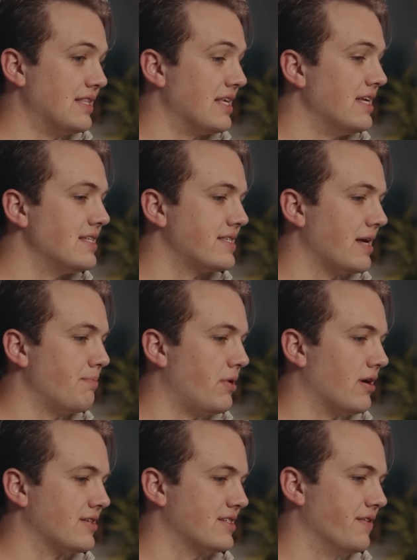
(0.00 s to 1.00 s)
And the inside
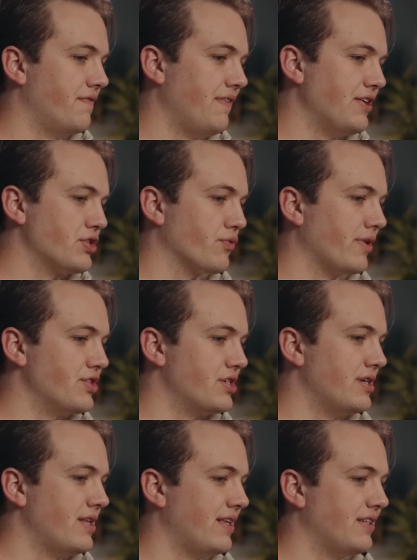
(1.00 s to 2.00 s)
box is the feature
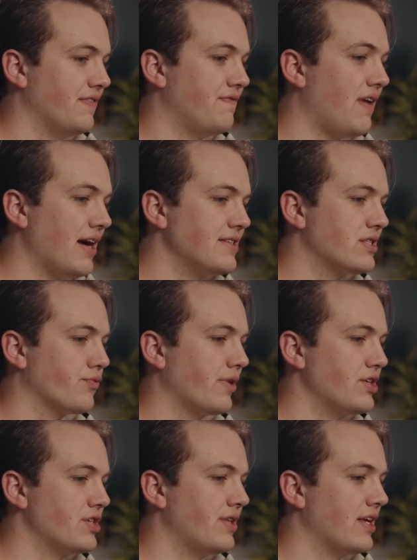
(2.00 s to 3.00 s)
region that defines the
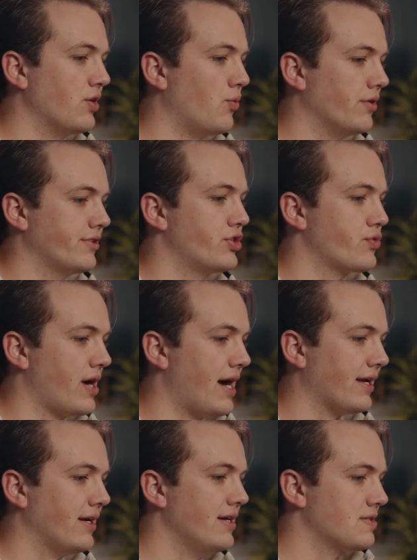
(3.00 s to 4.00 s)
region that you want to
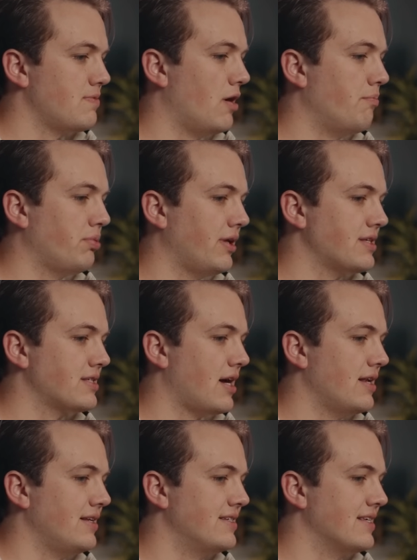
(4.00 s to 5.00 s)
track. The small plus
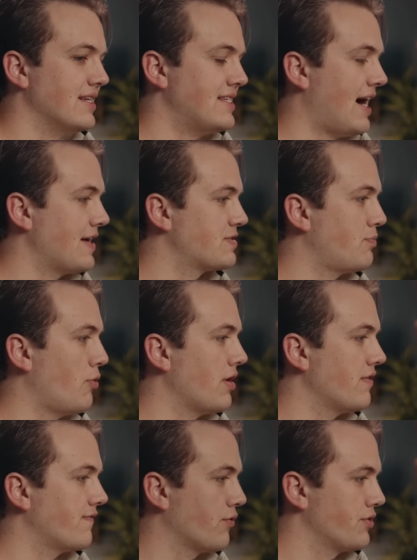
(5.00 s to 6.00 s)
sign is the attach
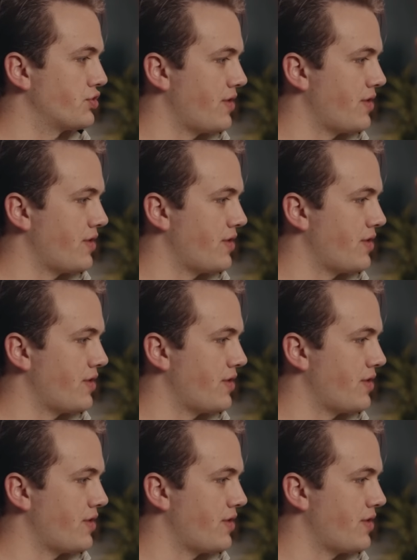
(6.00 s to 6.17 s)
point for the